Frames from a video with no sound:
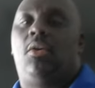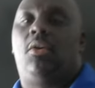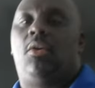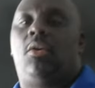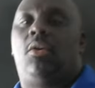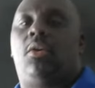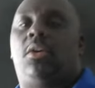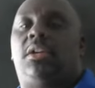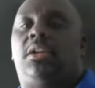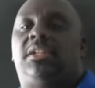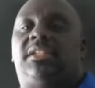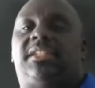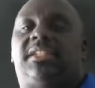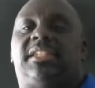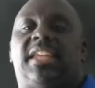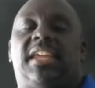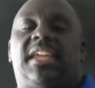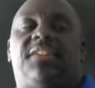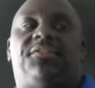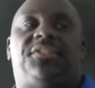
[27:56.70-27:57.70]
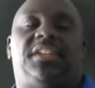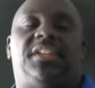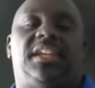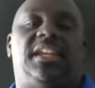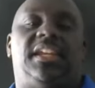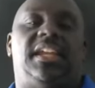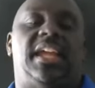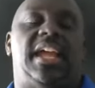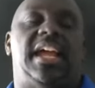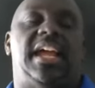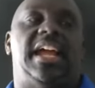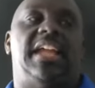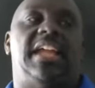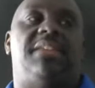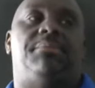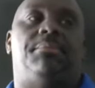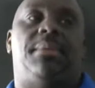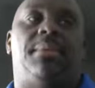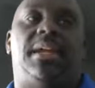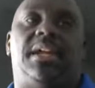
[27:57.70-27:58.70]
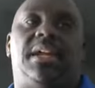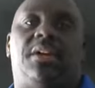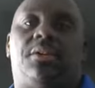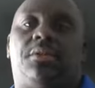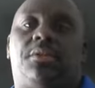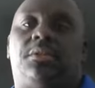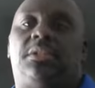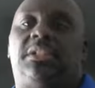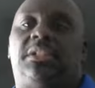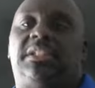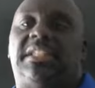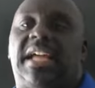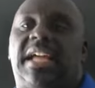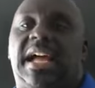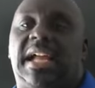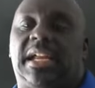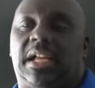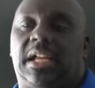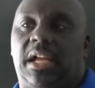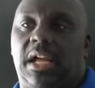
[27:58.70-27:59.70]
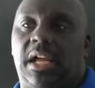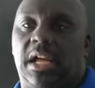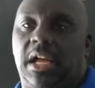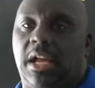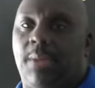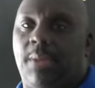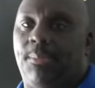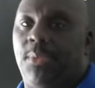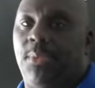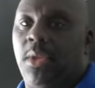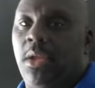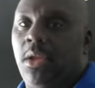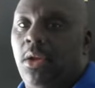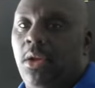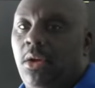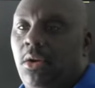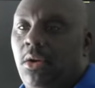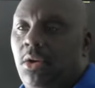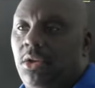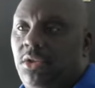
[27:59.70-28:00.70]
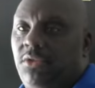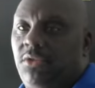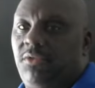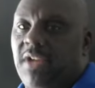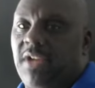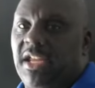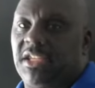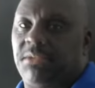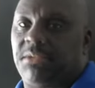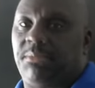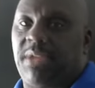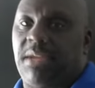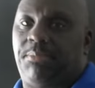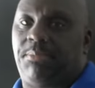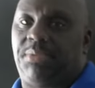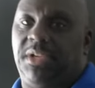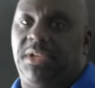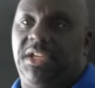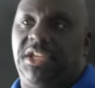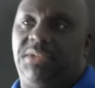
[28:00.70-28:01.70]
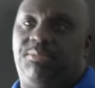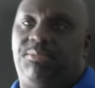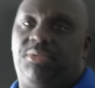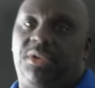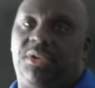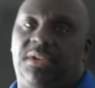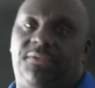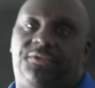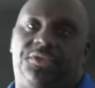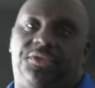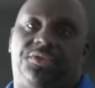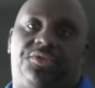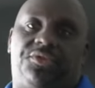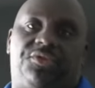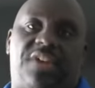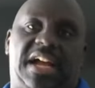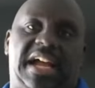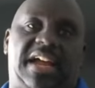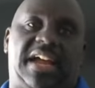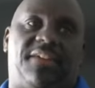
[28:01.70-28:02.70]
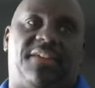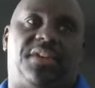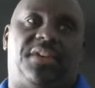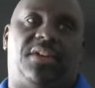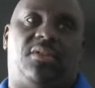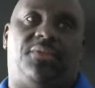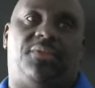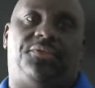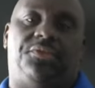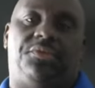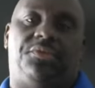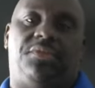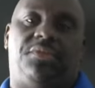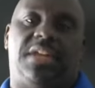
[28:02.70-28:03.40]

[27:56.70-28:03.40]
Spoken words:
on safety at mail.com. On your resume, please put if you're driving or if you're